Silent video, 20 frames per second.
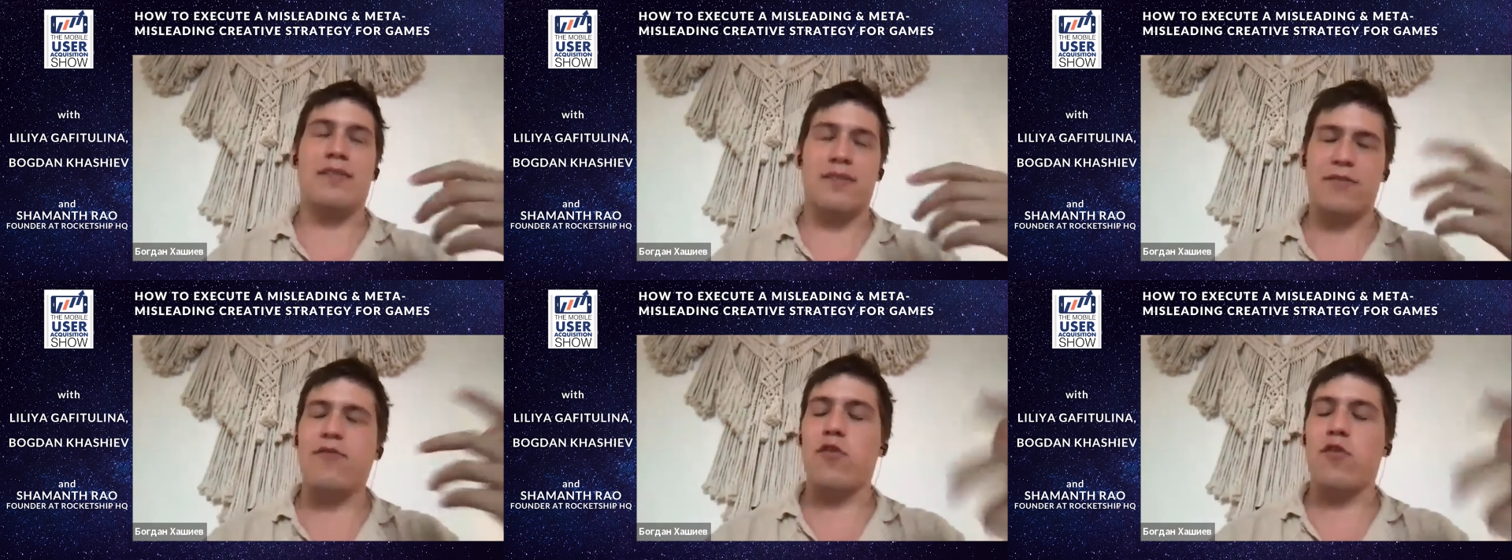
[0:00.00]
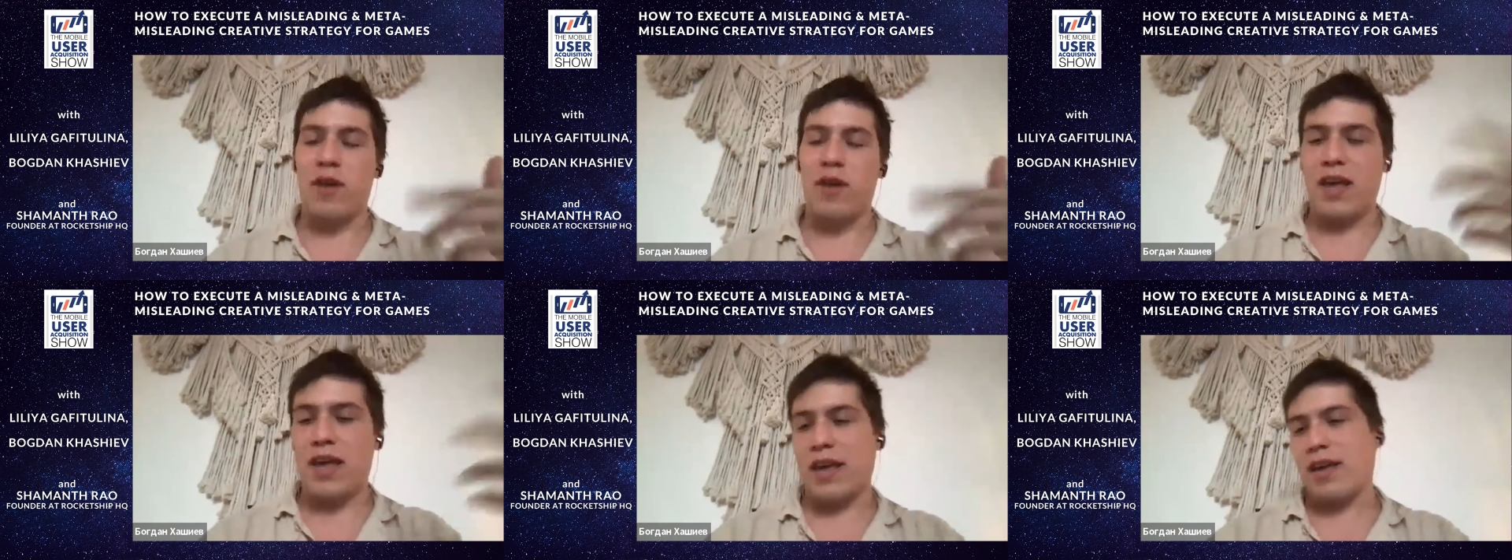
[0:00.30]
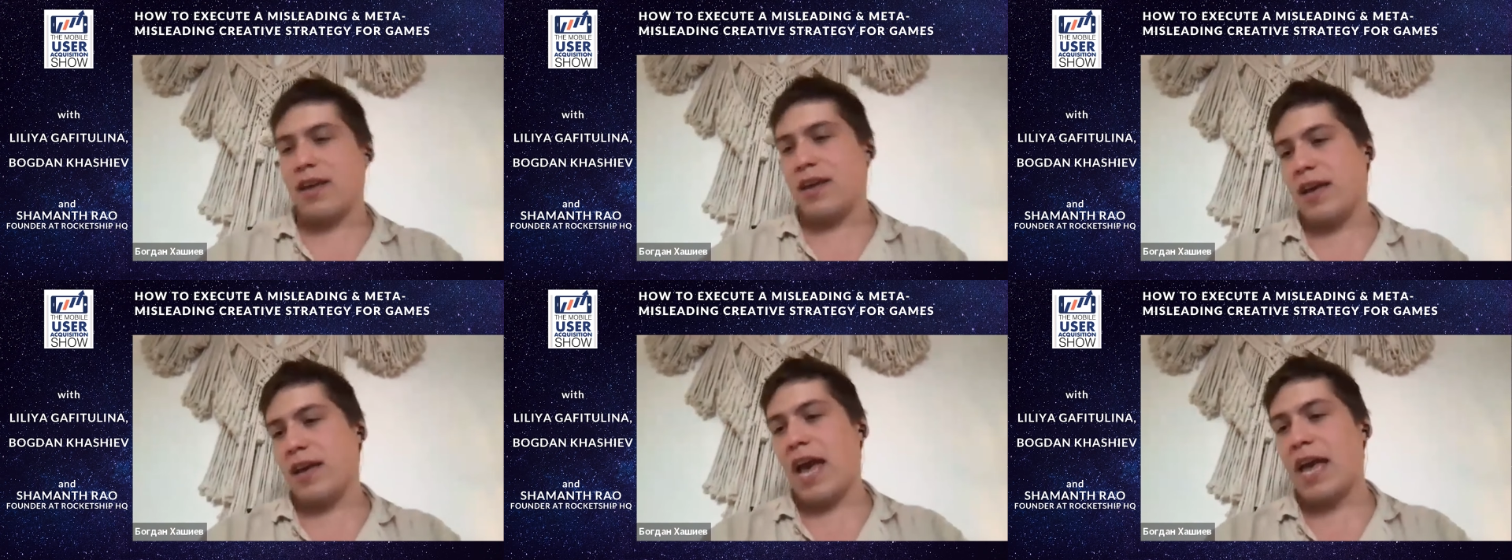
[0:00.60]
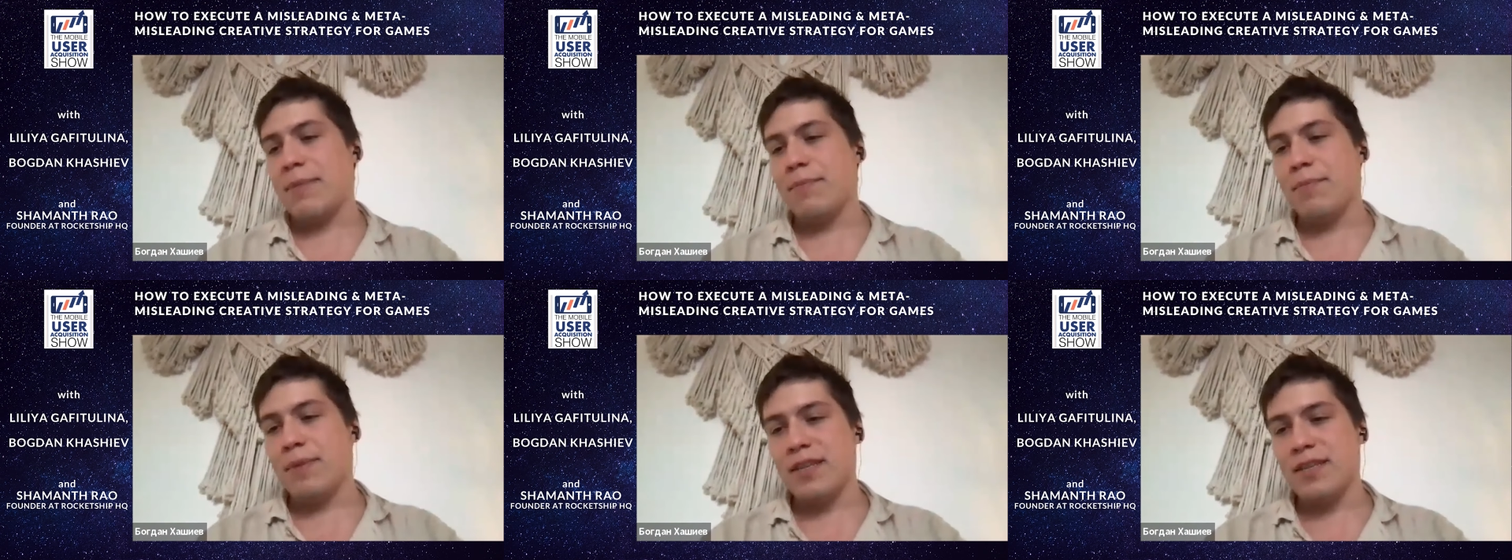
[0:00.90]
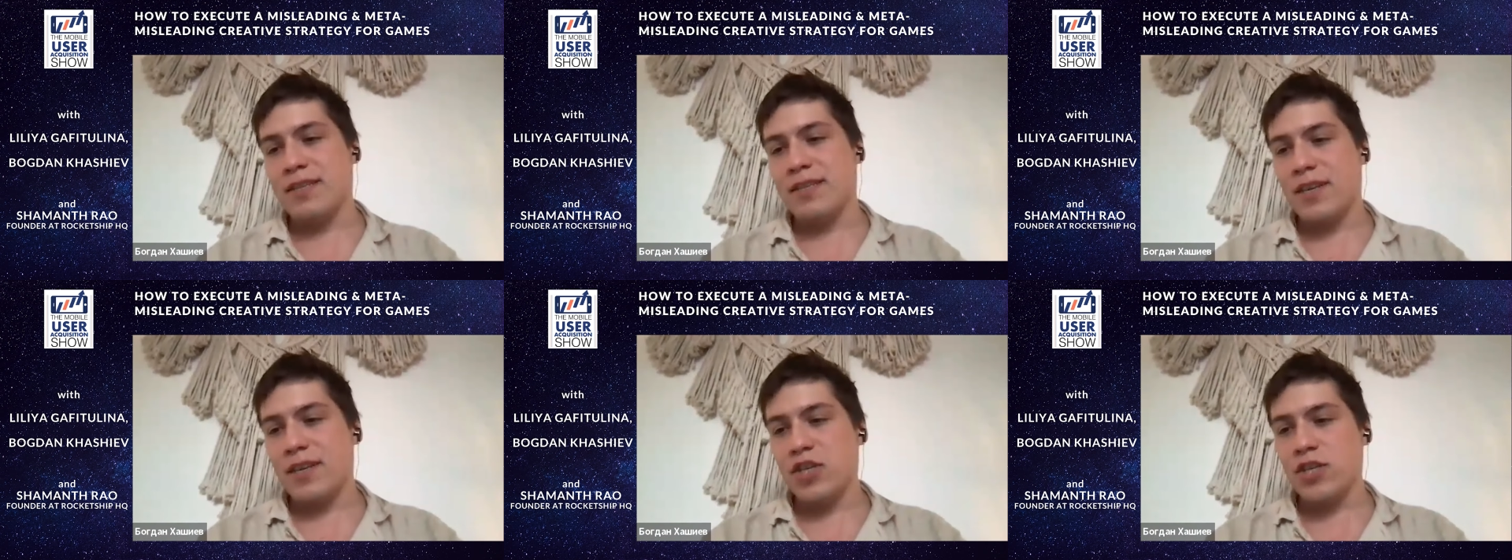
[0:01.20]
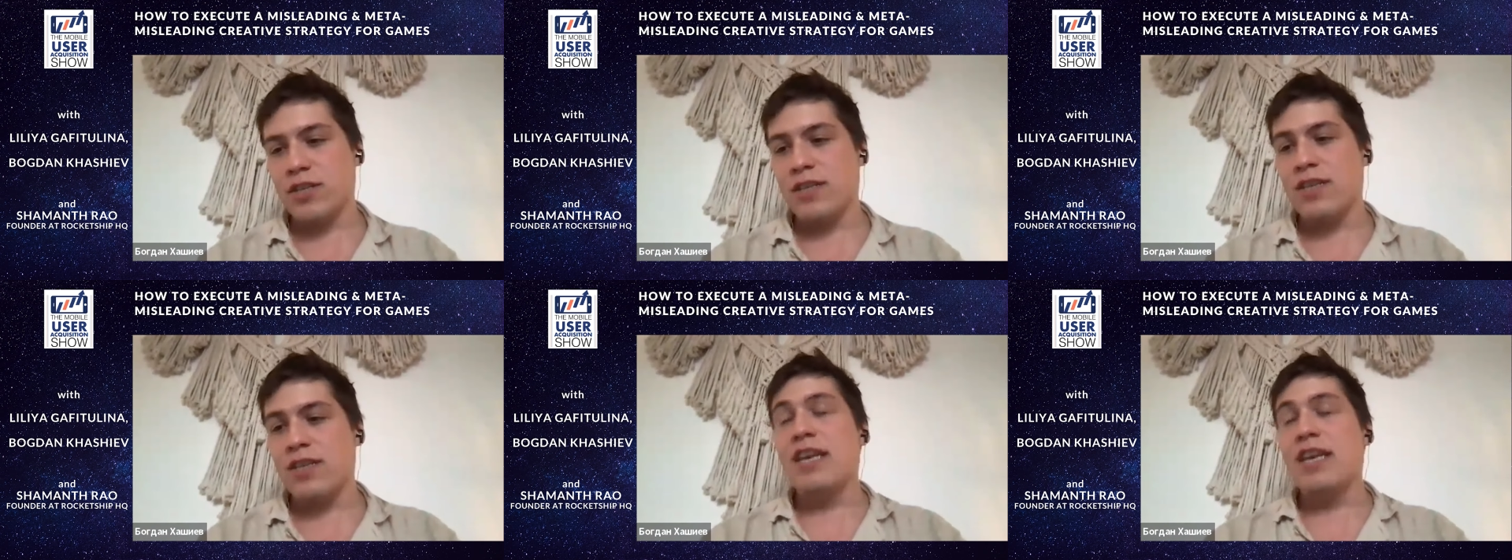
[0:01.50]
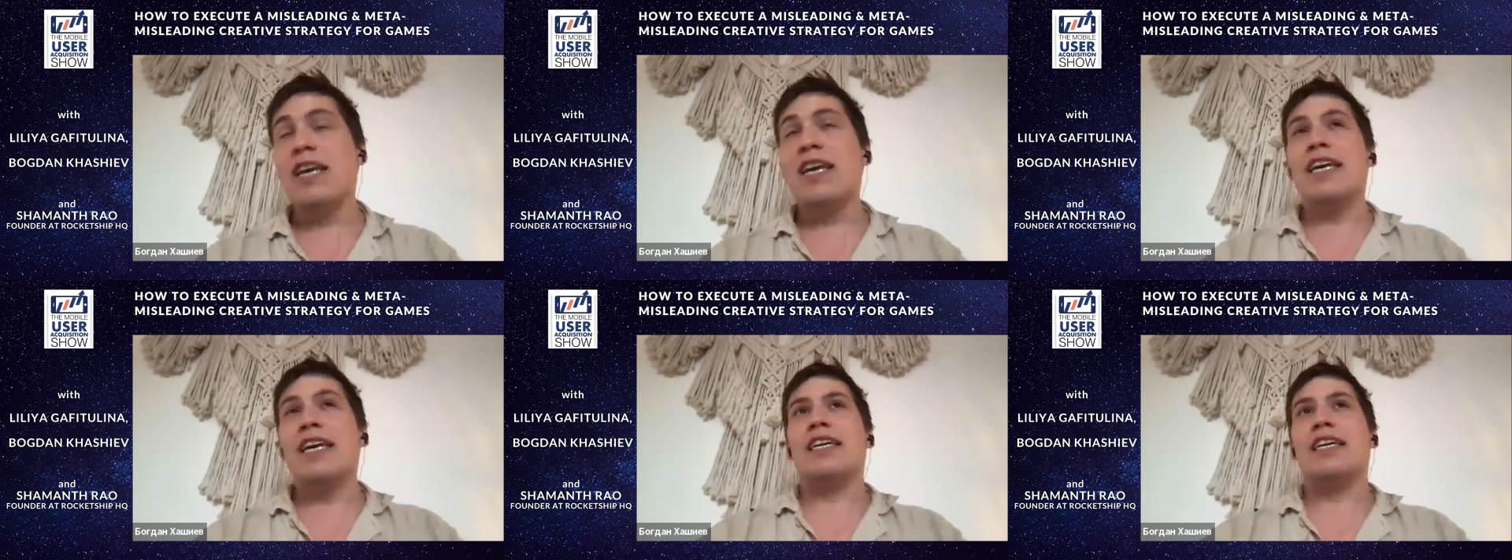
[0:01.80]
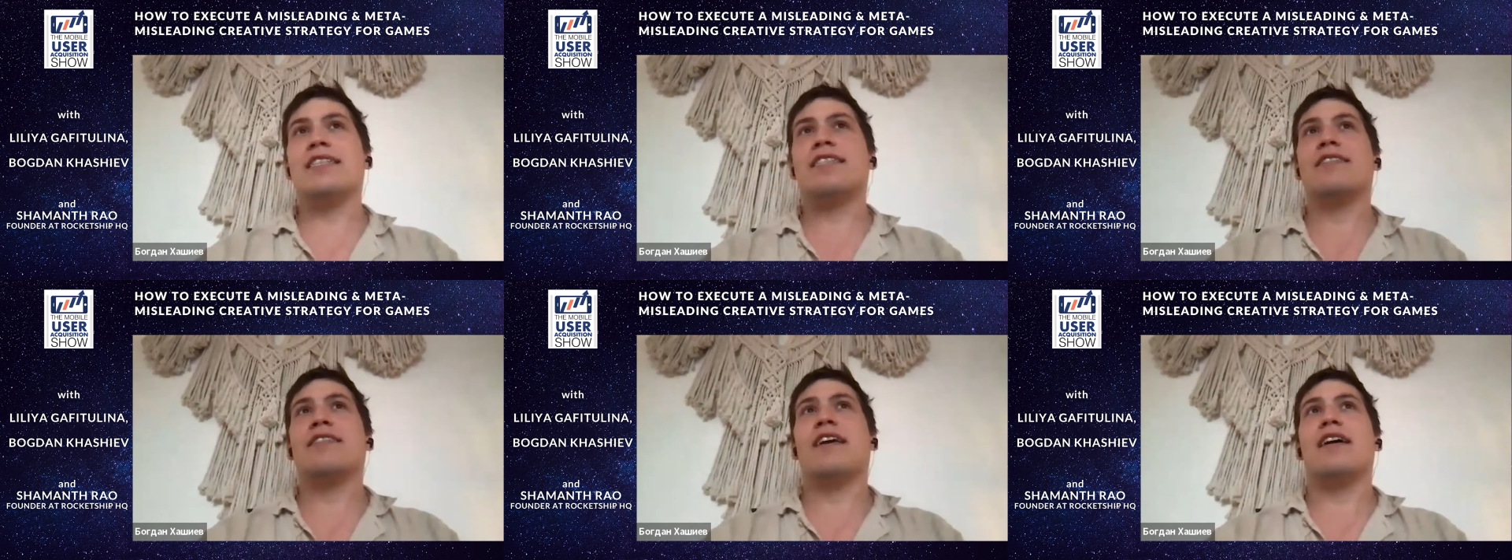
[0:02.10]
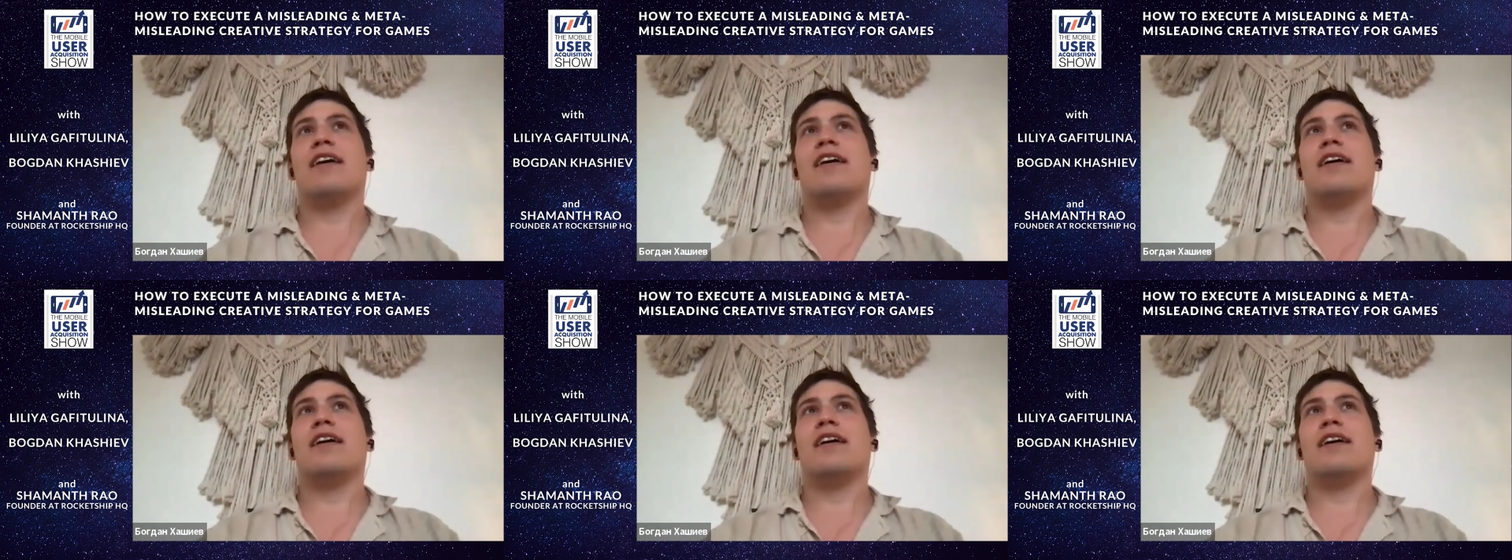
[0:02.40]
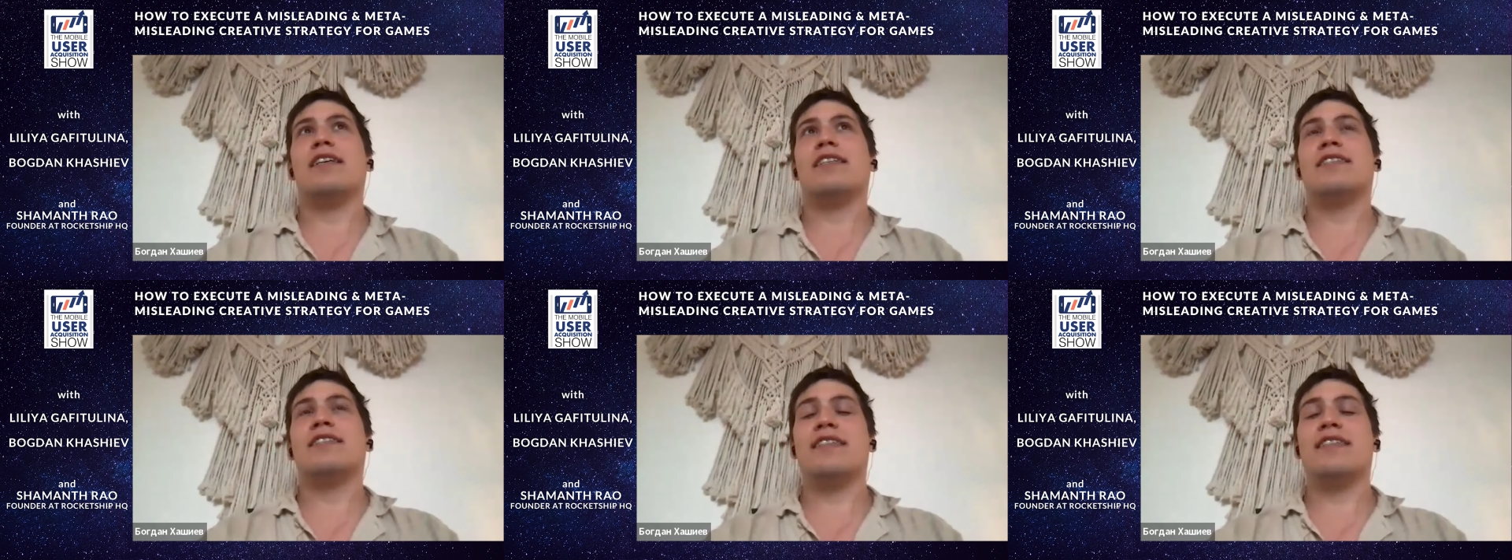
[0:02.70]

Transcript: for monetization is the